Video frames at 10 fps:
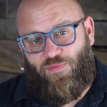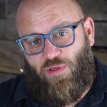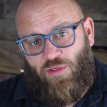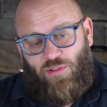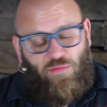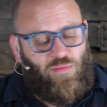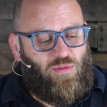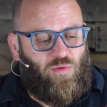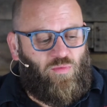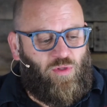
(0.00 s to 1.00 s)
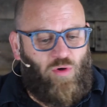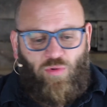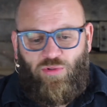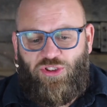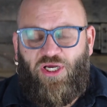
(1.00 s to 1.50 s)
The
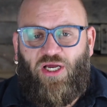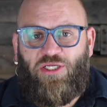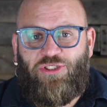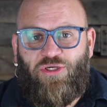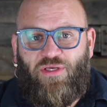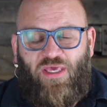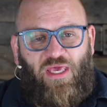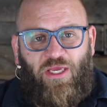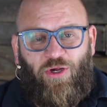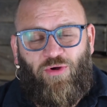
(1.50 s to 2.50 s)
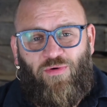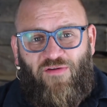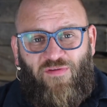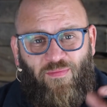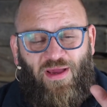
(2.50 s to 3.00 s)
local judge or king or
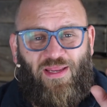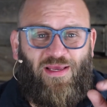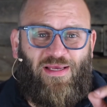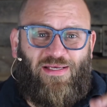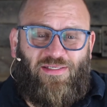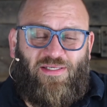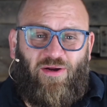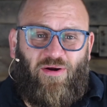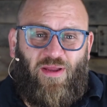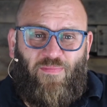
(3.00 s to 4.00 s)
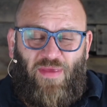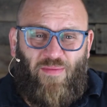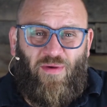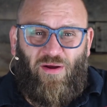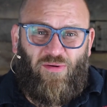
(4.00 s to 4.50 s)
whoever might sit on a
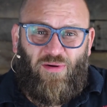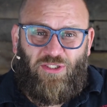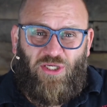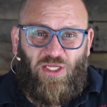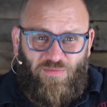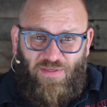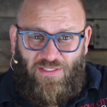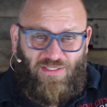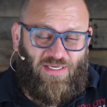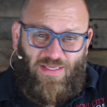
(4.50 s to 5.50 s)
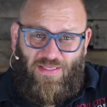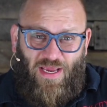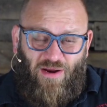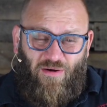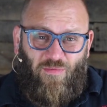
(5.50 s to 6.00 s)
bima or a judgment seat
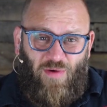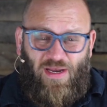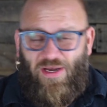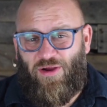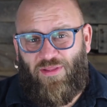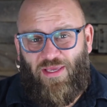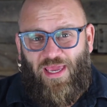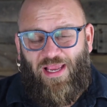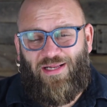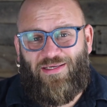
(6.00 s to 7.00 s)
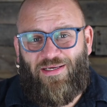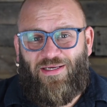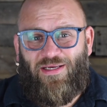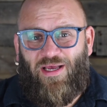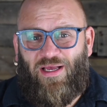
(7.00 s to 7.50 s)
there right near the gate
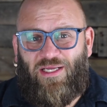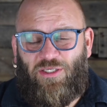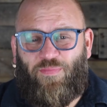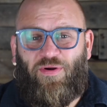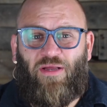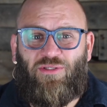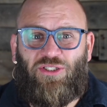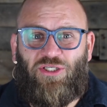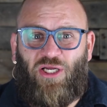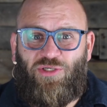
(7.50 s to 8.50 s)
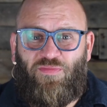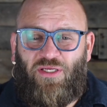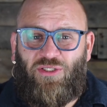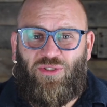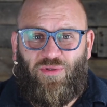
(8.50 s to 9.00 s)
to pronounce
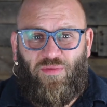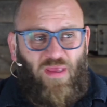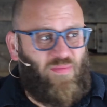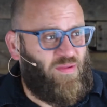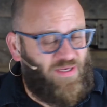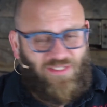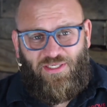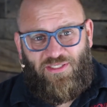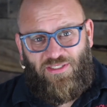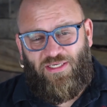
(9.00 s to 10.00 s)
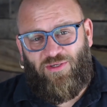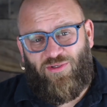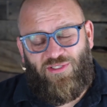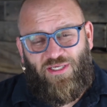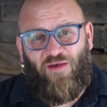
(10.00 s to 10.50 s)
judgment. Or there may be business
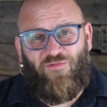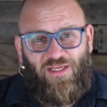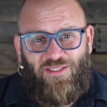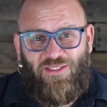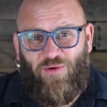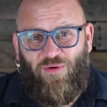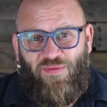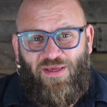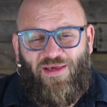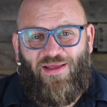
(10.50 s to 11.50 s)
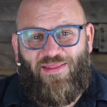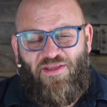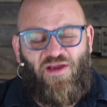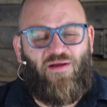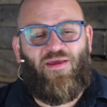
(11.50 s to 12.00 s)
deals, covenants that would be cut
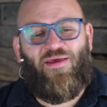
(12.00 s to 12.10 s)
there.